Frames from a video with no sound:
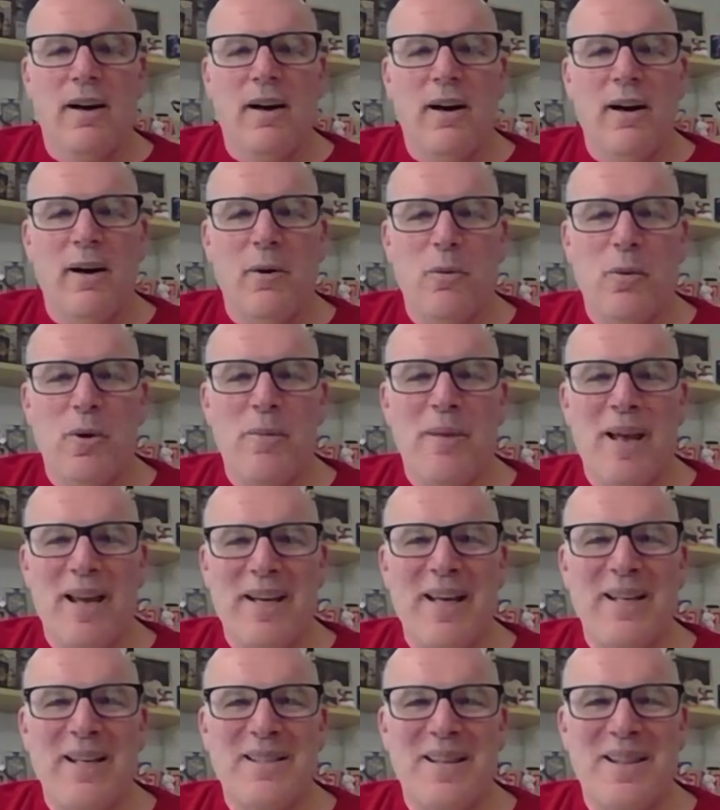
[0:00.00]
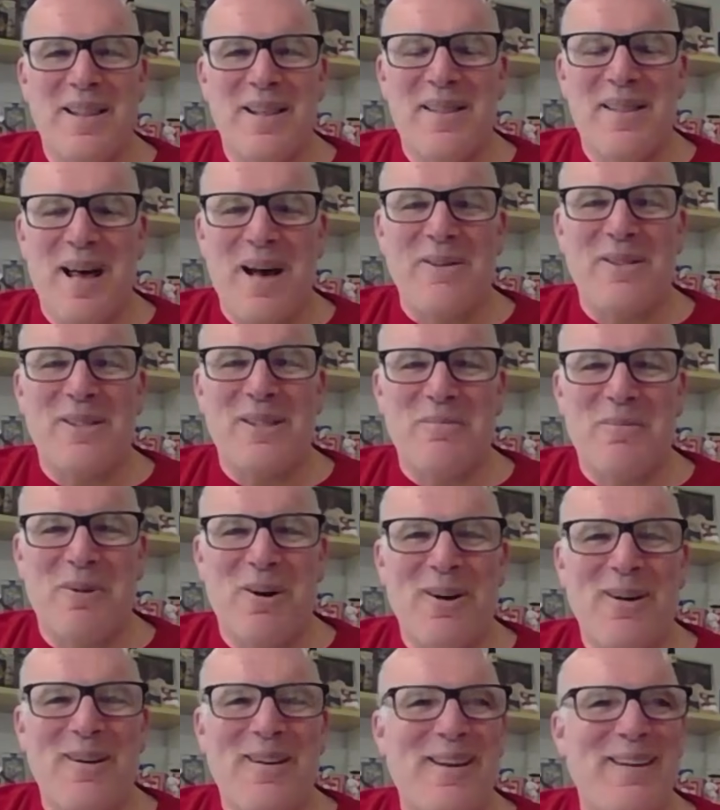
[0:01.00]
we may get to the 1,000
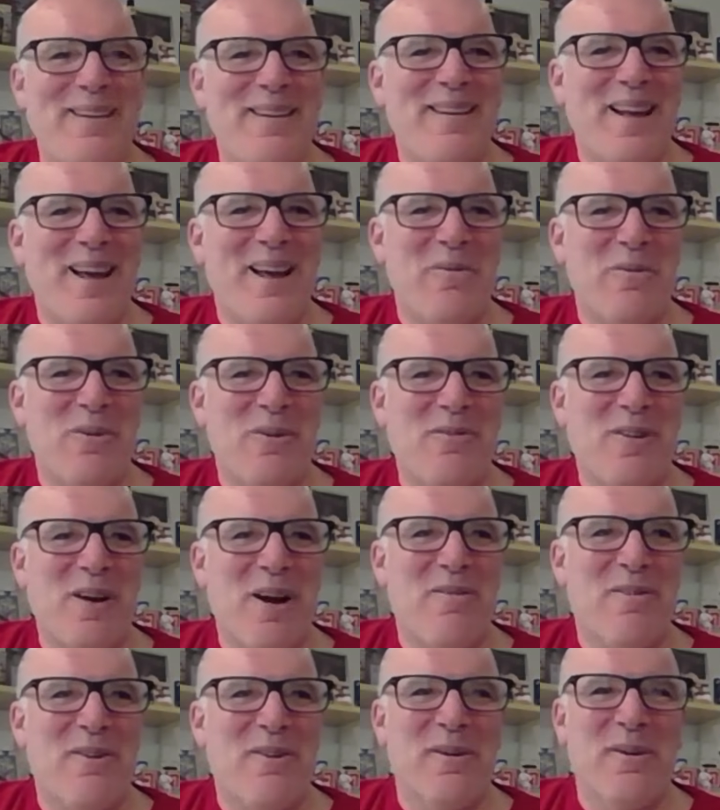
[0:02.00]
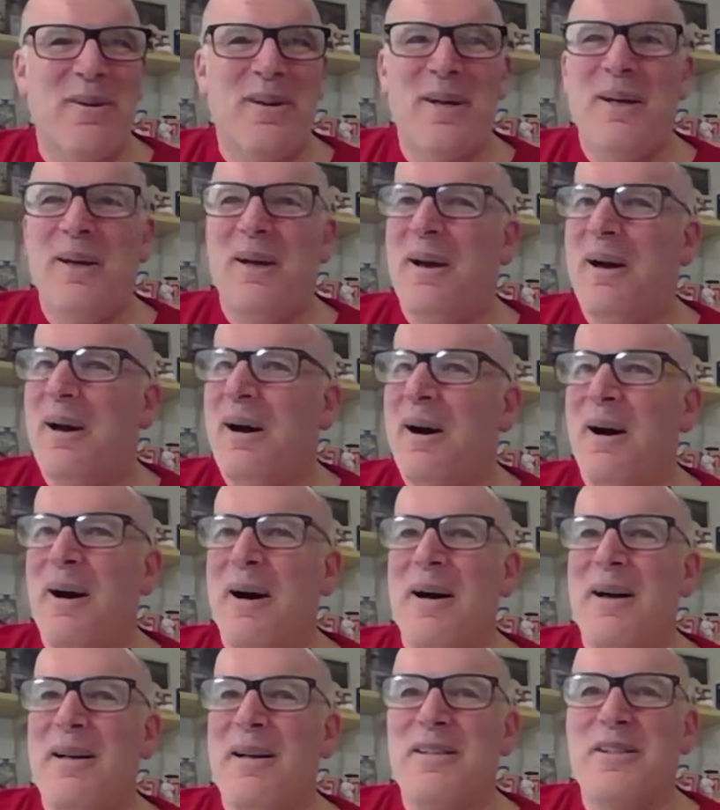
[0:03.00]
mark, and we've covered
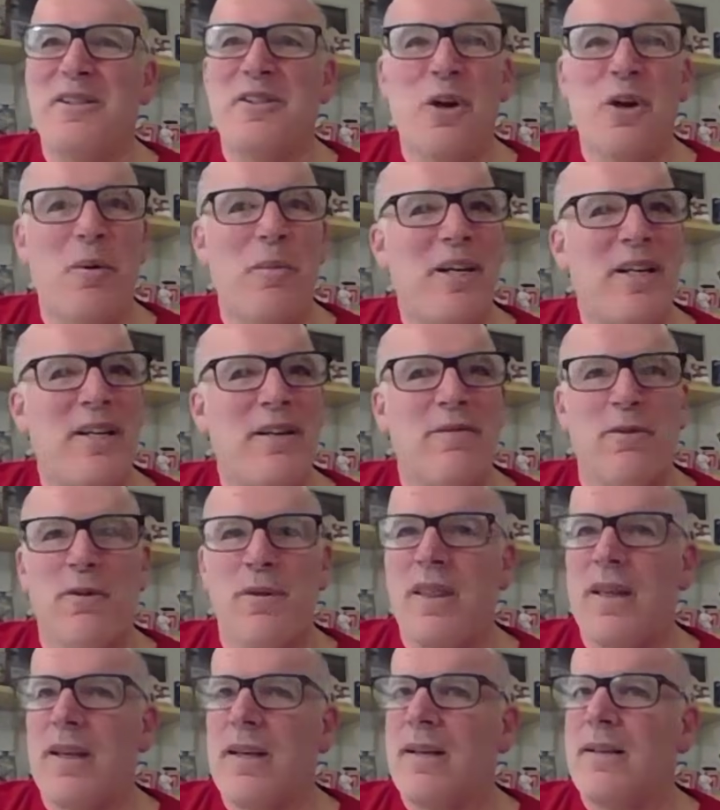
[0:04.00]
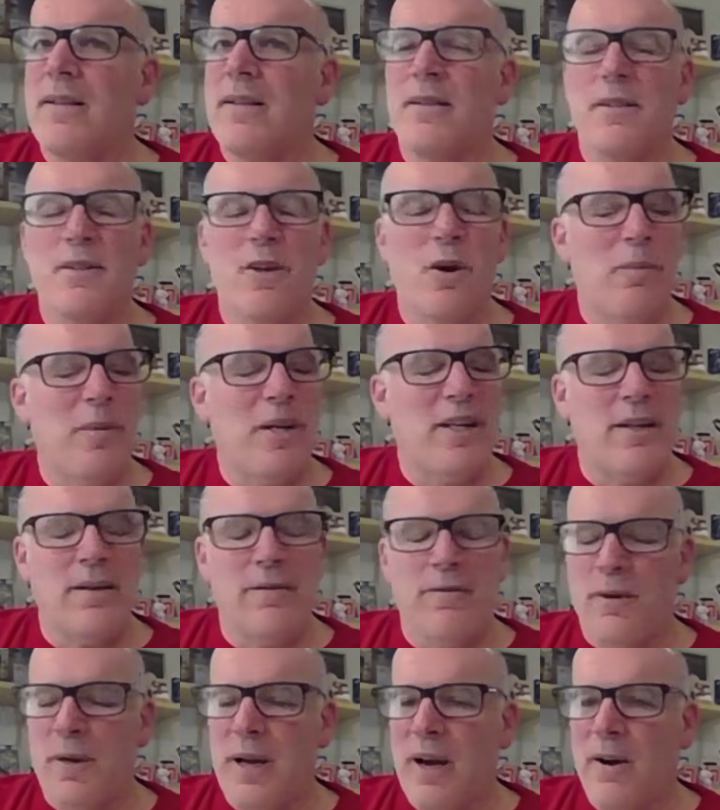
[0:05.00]
so many different things, so many
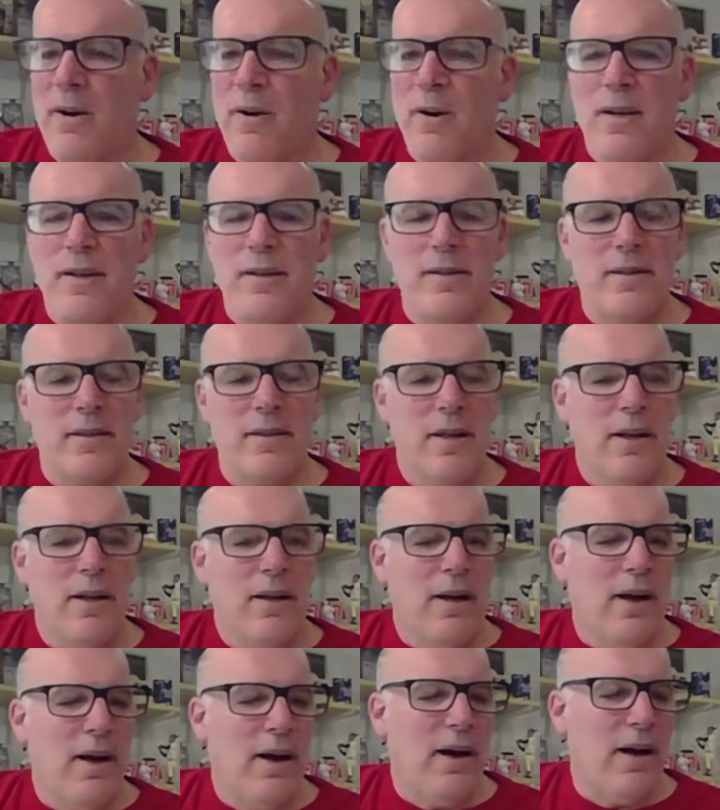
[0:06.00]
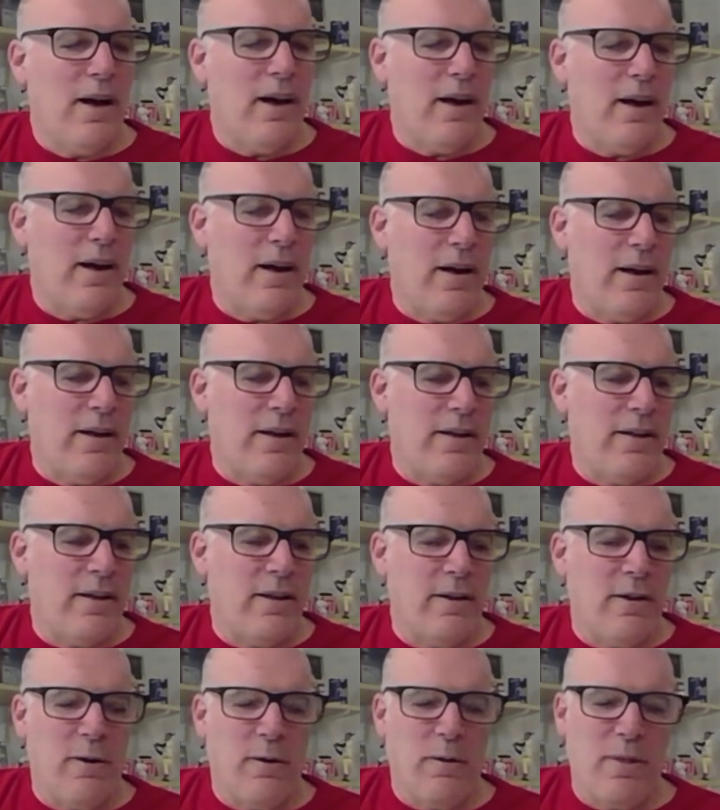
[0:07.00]
different eras.
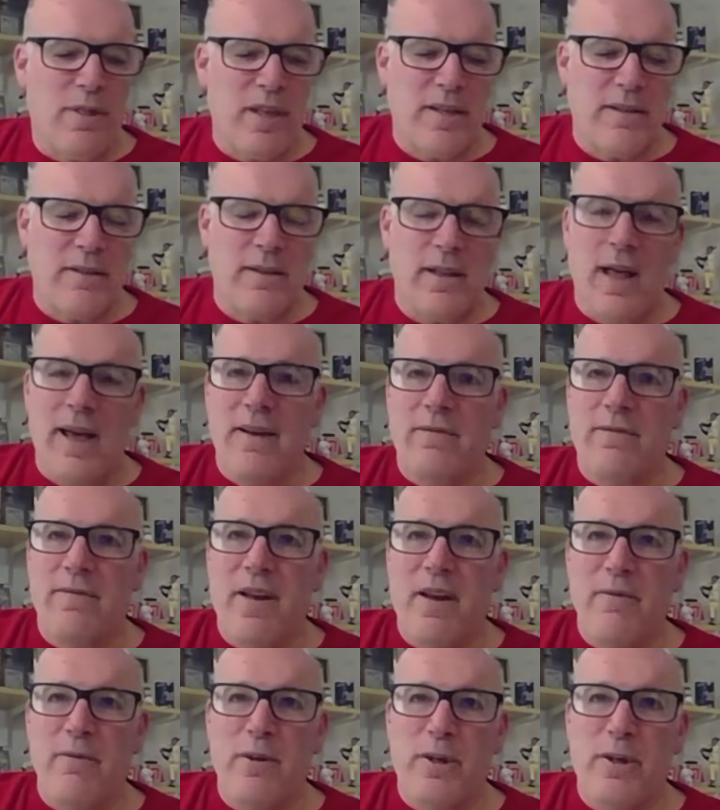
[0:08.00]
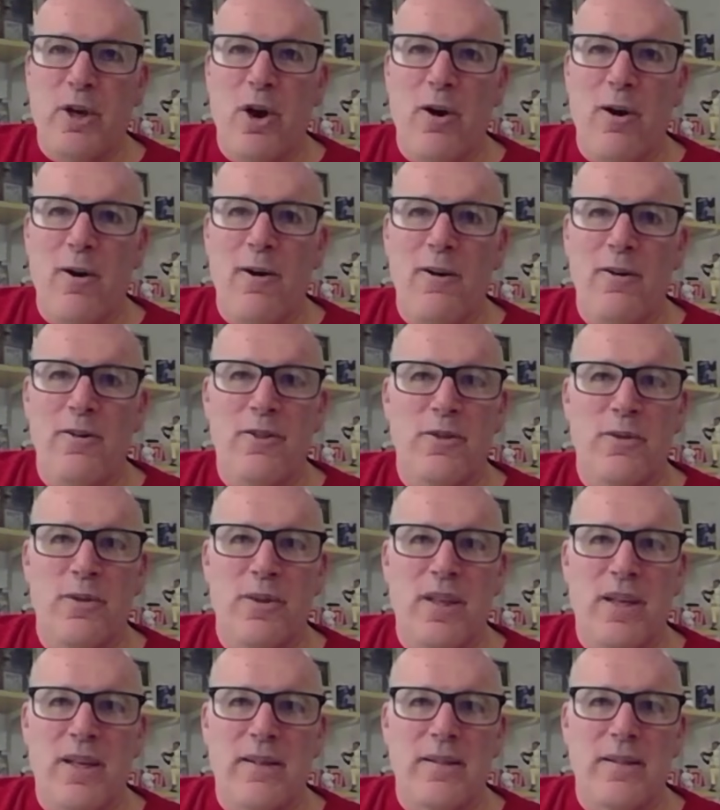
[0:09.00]
Things like favorite cards or
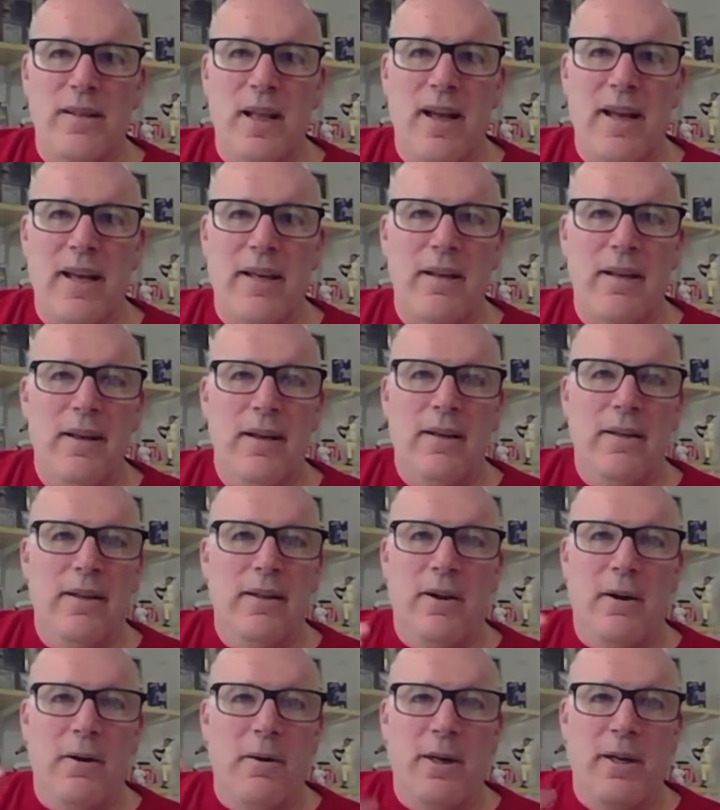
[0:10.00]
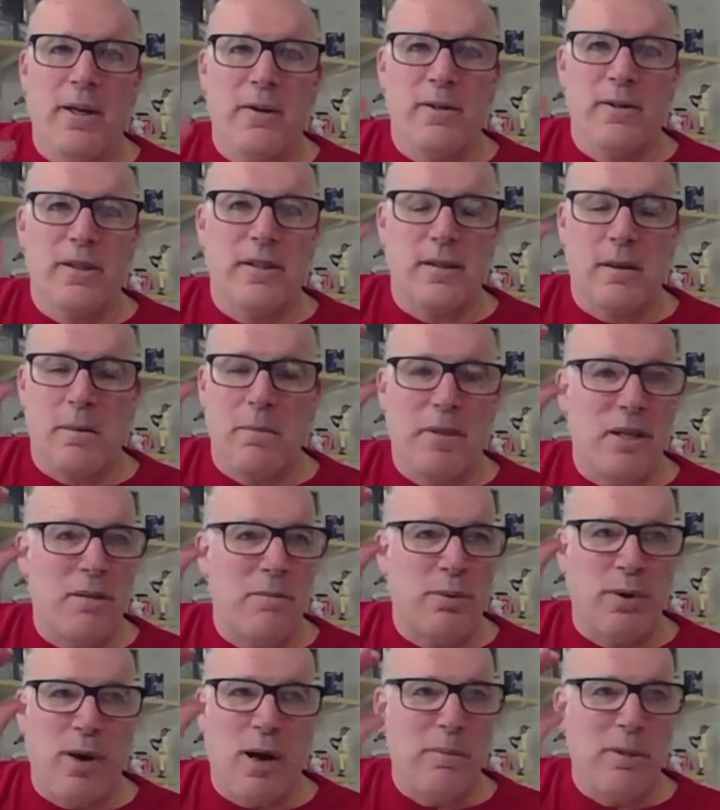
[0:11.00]
things like, here's something
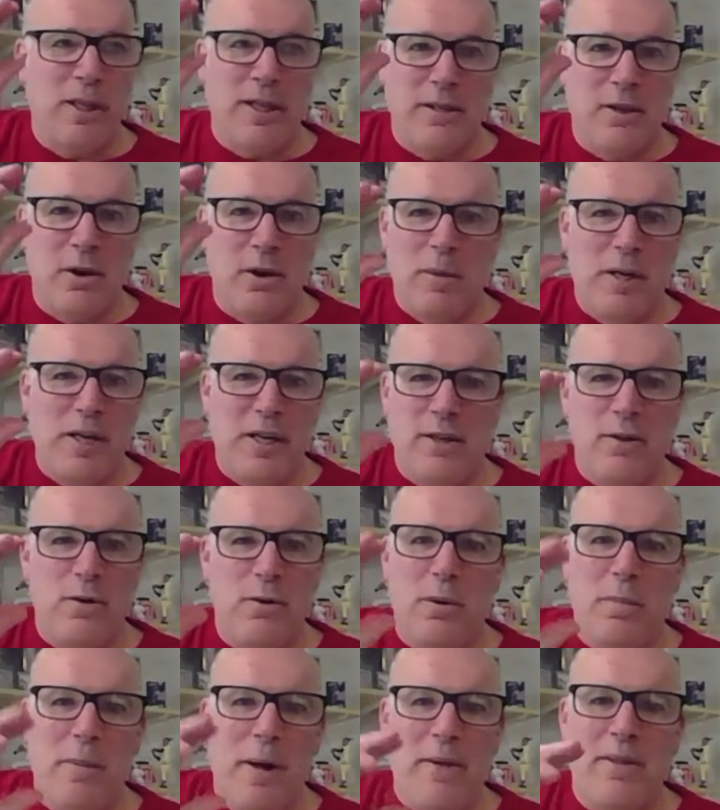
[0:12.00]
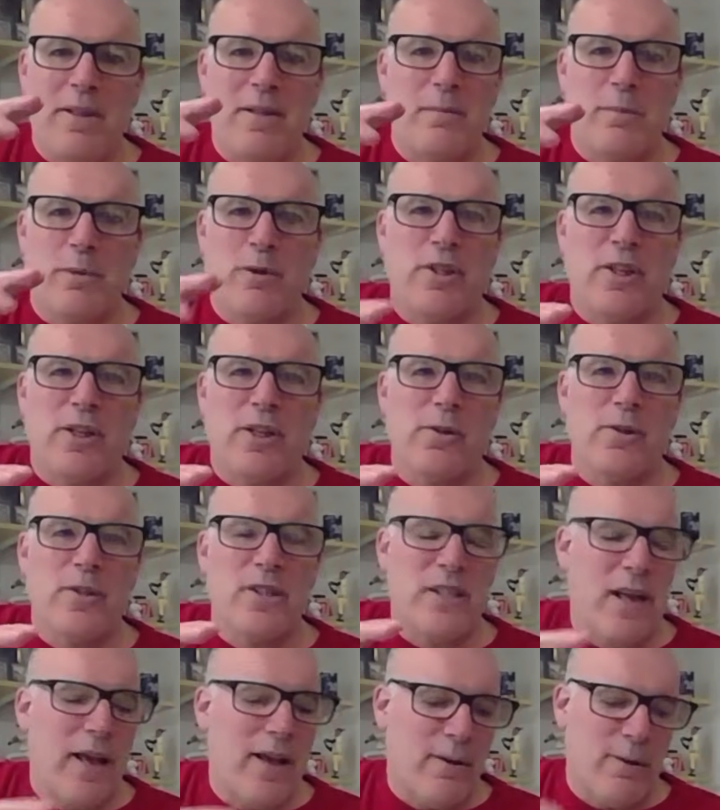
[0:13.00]
probably nobody knew about this particular
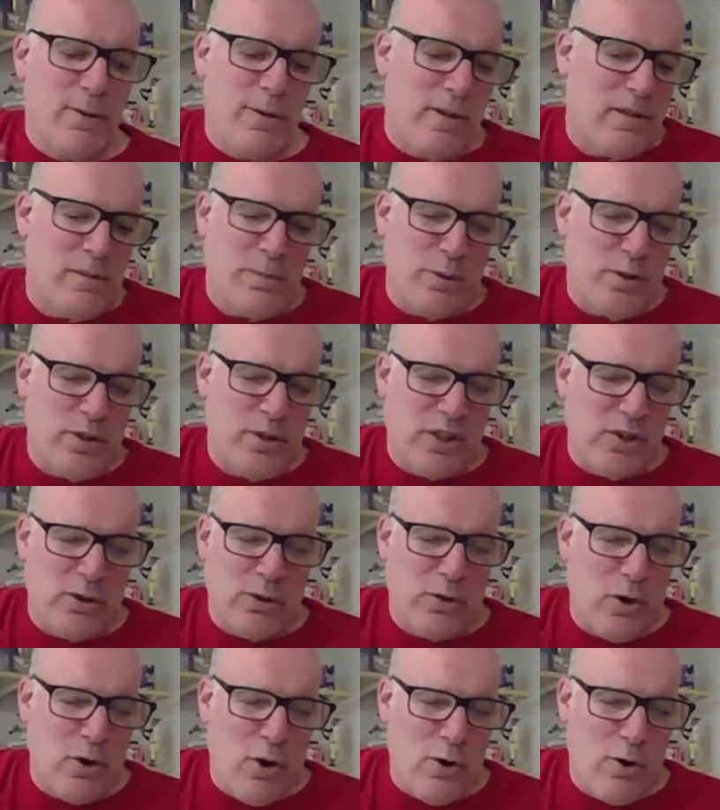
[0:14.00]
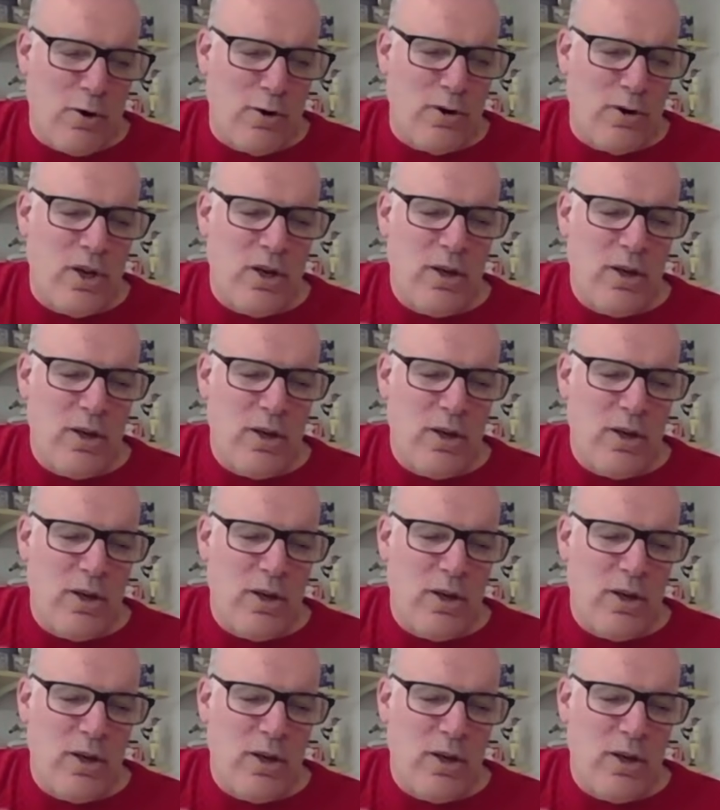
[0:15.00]
set or this particular card.